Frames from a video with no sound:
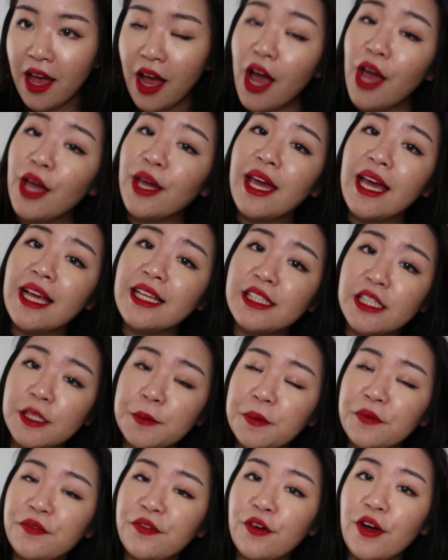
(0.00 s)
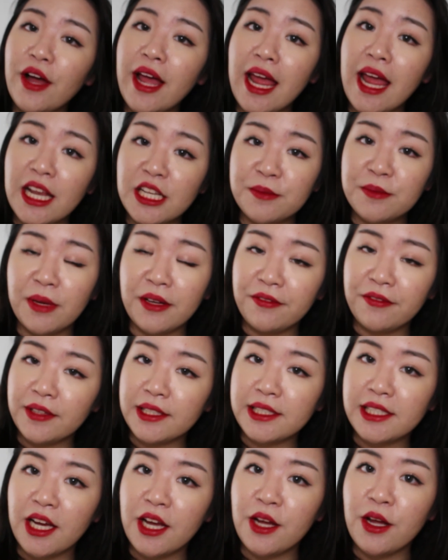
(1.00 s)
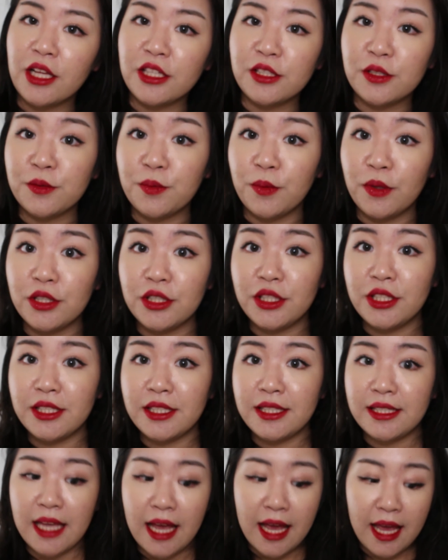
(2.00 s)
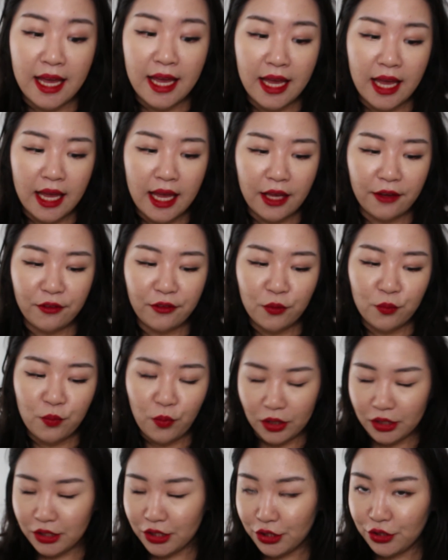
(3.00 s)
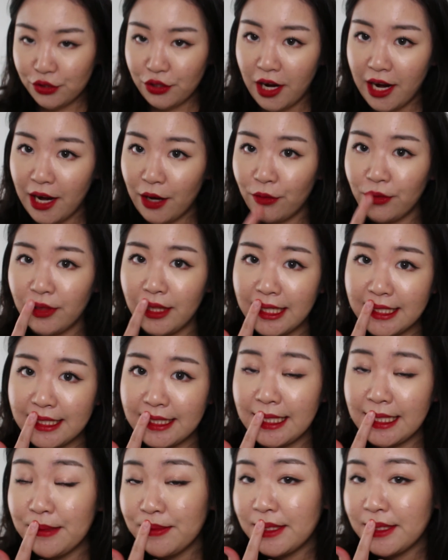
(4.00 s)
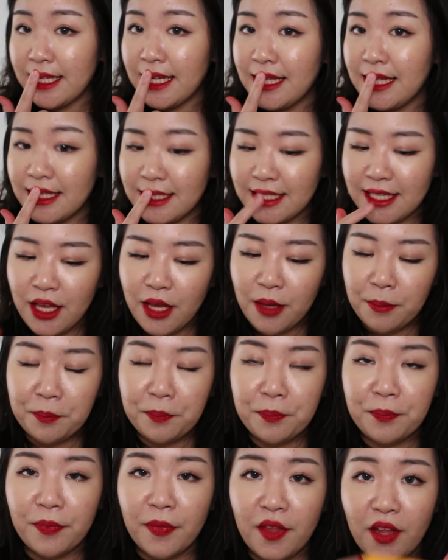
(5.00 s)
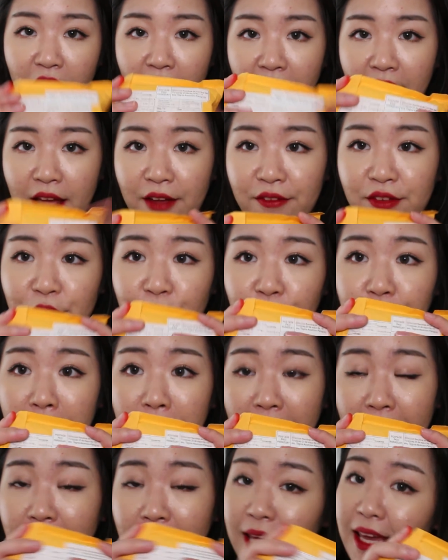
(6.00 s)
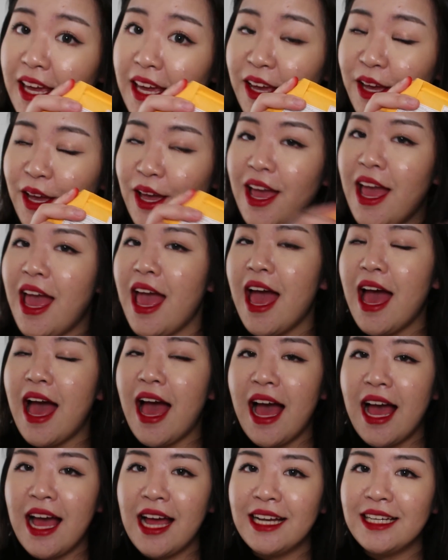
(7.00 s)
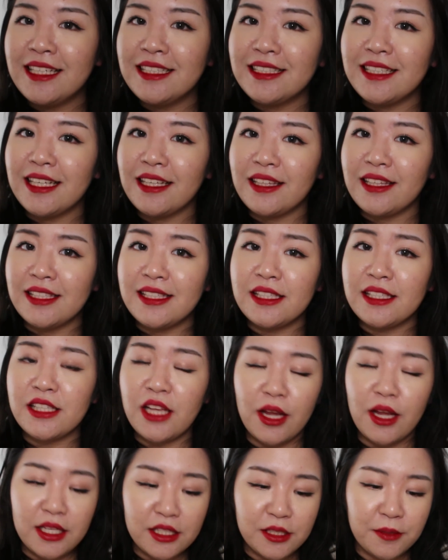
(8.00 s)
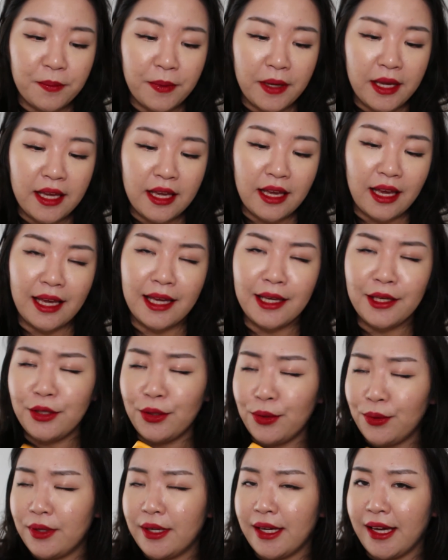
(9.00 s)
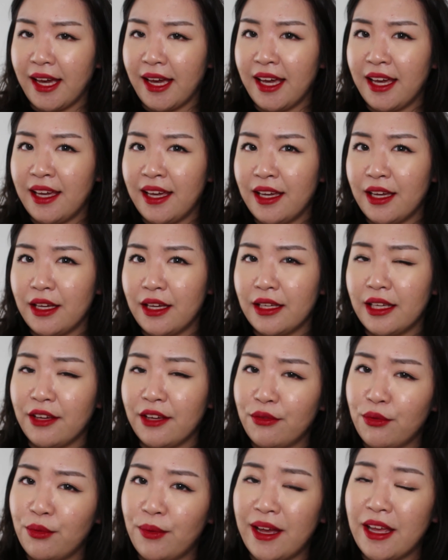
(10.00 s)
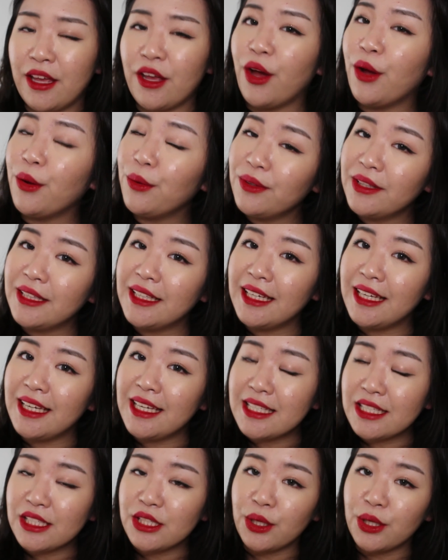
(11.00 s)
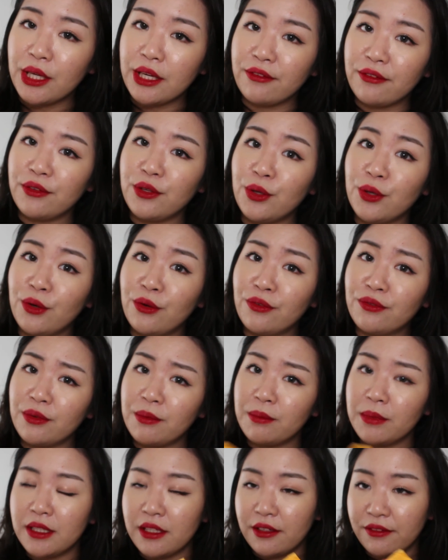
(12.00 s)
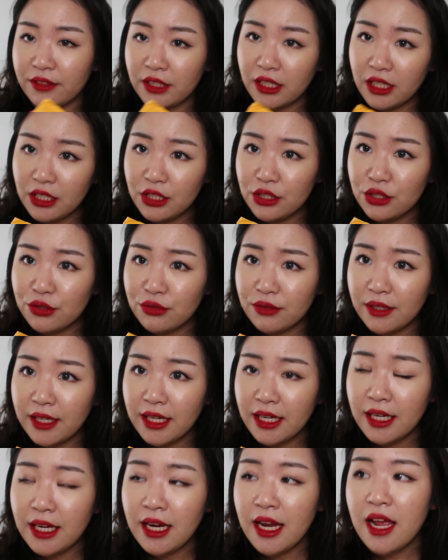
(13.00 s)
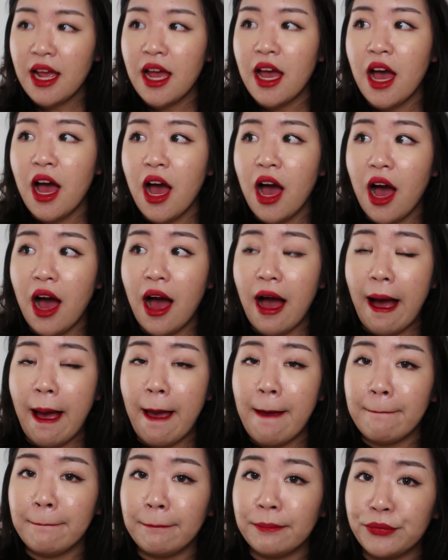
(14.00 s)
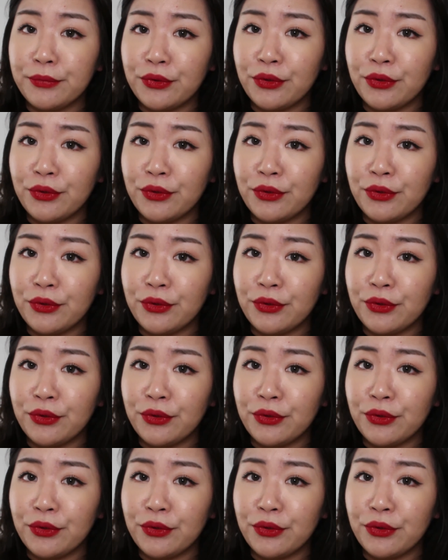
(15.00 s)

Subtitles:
Okay, just before I end my video, I just want to say if you want to try on these lip tints, I have a new pack here. And this is going to be a UK giveaway only, so if you're from another country, I'm